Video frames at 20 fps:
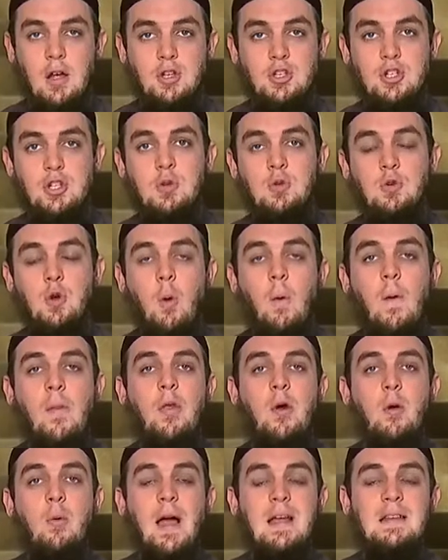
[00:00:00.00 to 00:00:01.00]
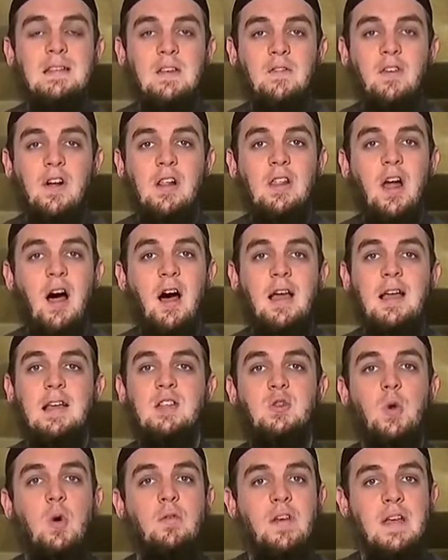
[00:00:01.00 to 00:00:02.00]
Do you know what the right of Allah
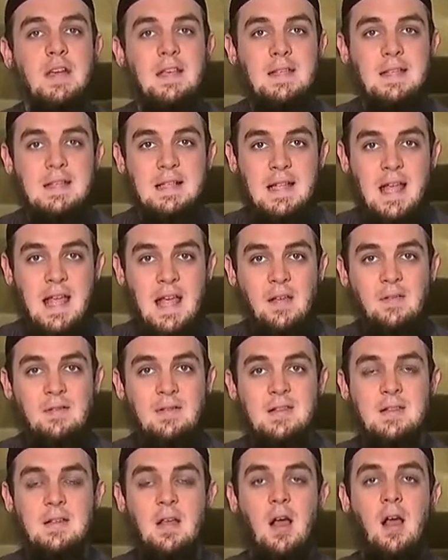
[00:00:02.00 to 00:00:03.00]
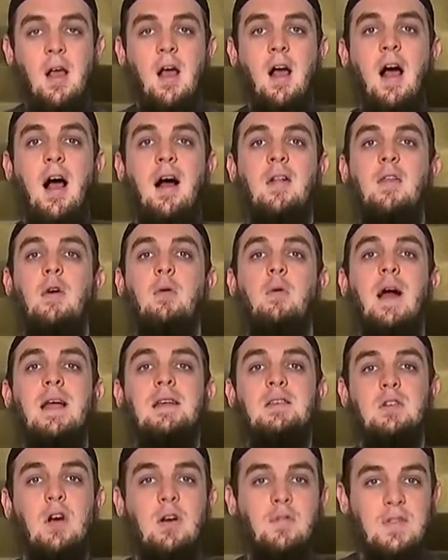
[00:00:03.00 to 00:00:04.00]
is over His slaves? And the
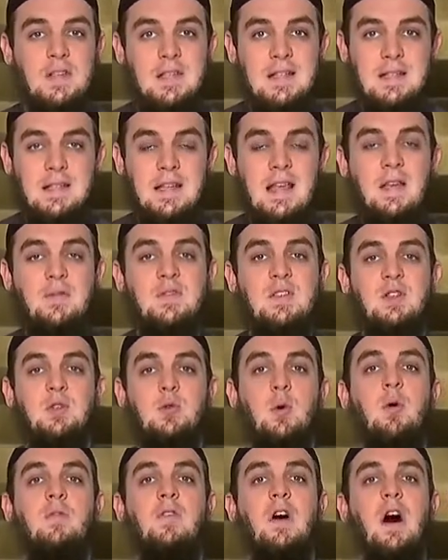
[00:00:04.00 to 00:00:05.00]
right of the slaves is over